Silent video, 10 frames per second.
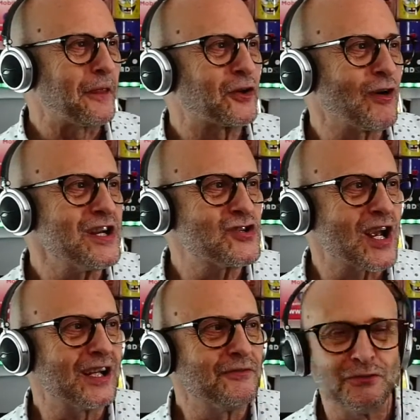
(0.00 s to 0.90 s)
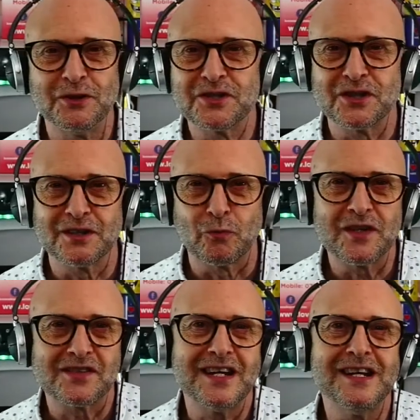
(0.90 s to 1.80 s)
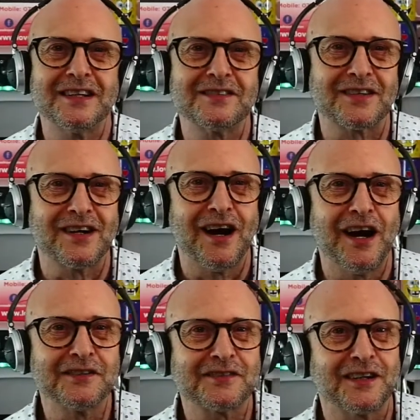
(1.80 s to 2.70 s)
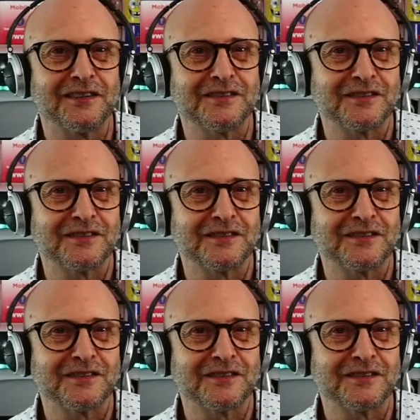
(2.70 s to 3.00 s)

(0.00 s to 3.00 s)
Great channel. If you're into whiskey and cigars and